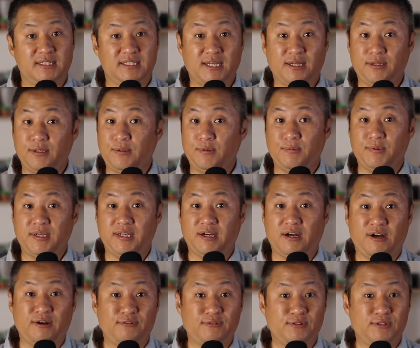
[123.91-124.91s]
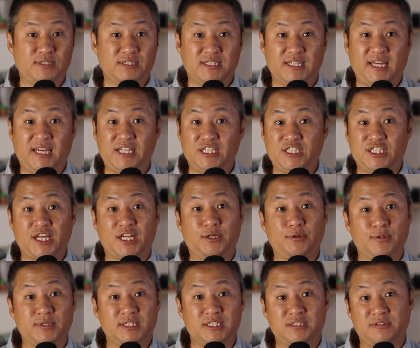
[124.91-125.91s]
South Korea offers a
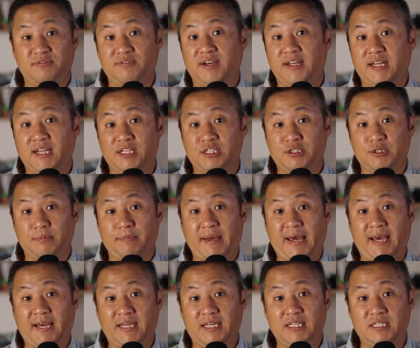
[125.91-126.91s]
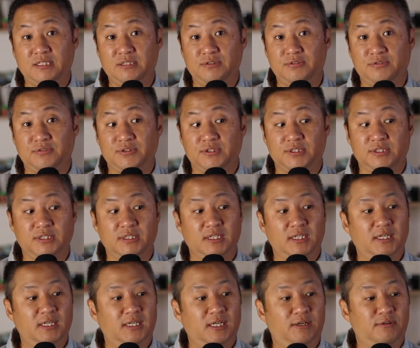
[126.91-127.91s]
generous financial package for
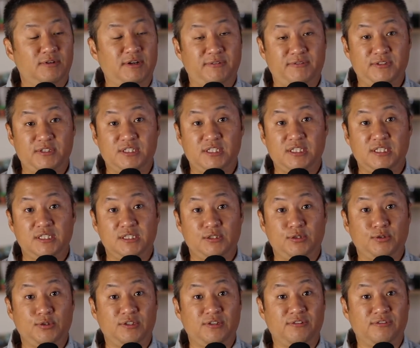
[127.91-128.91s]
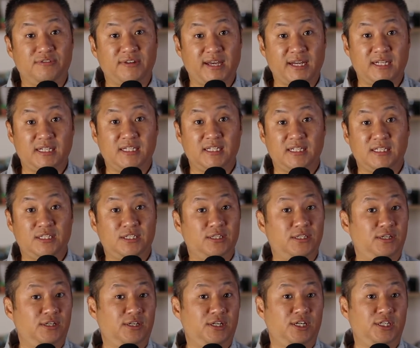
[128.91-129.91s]
refugees who defect into
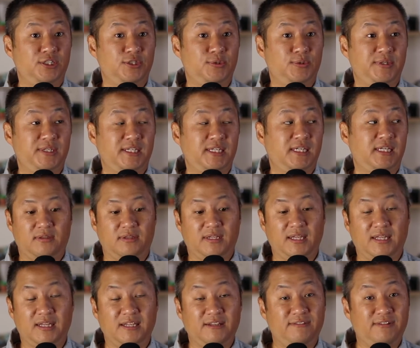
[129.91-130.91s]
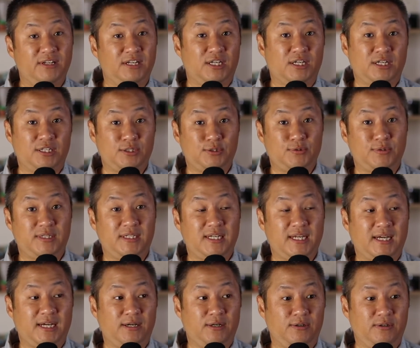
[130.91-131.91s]
their country. They live in a country
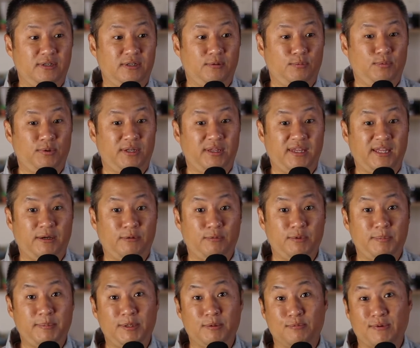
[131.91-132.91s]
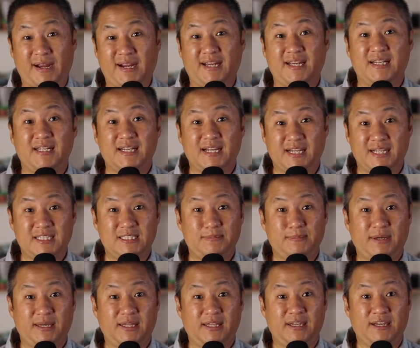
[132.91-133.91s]
now where they will be recognized
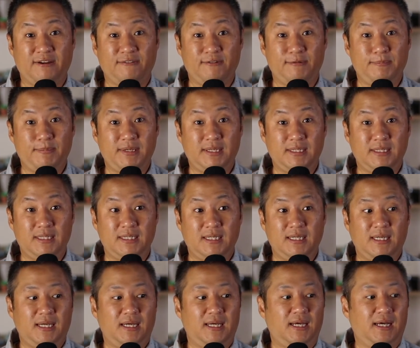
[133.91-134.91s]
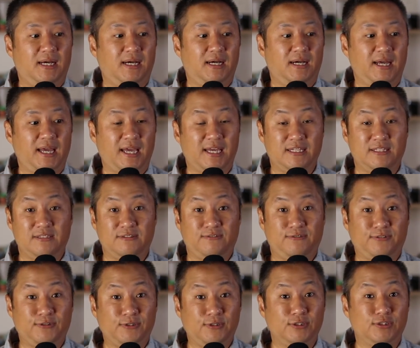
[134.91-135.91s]
by the government as
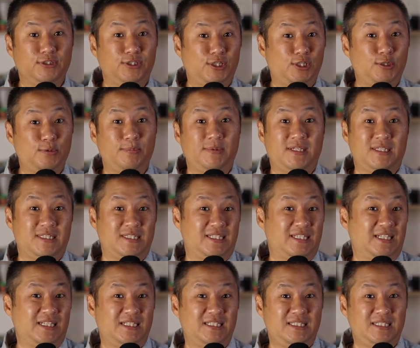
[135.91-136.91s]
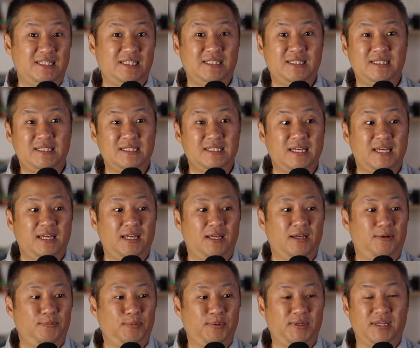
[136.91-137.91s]
full human citizens
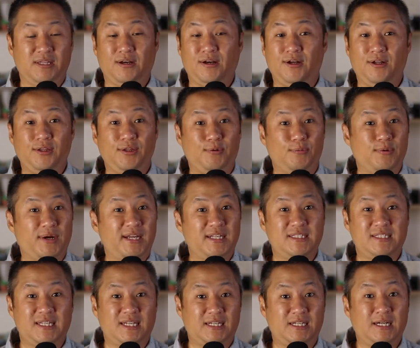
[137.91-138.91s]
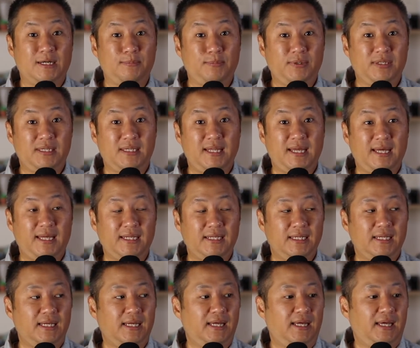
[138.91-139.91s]
with all the rights that come with that.
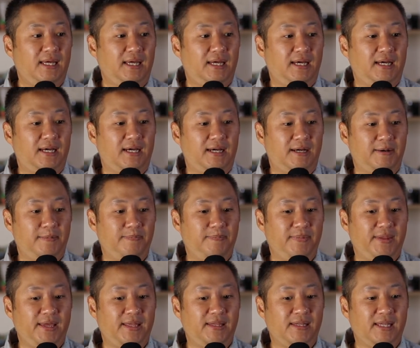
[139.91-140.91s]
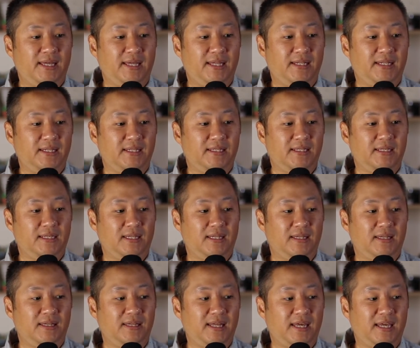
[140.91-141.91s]
And then
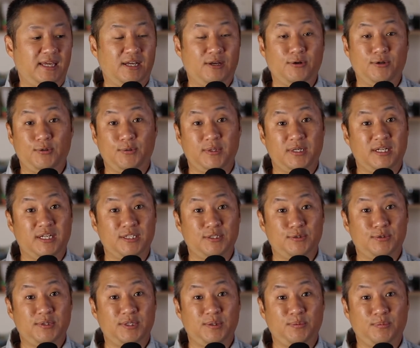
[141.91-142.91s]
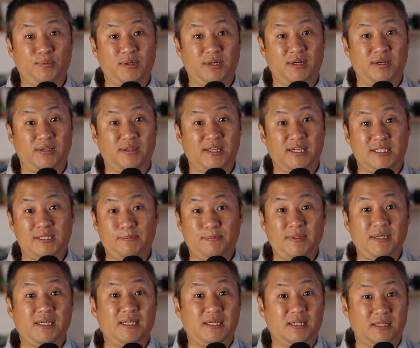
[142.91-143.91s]
they go to a country where they
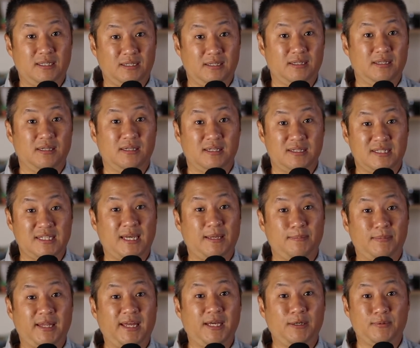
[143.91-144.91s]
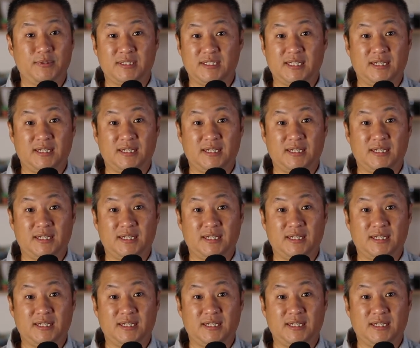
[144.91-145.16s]
speak the same language.